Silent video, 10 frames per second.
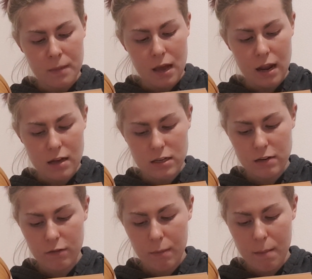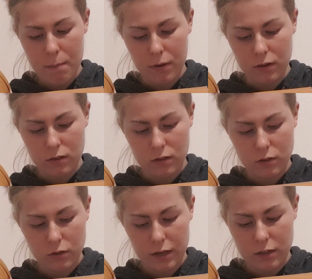and as she remembered the
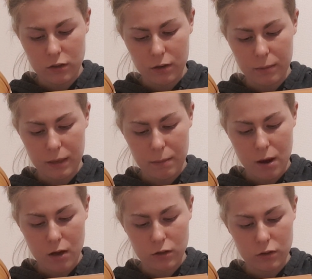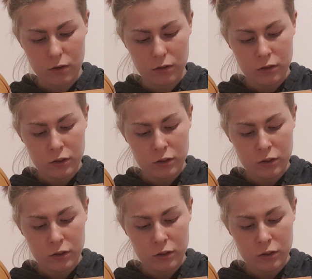tree top he perched on,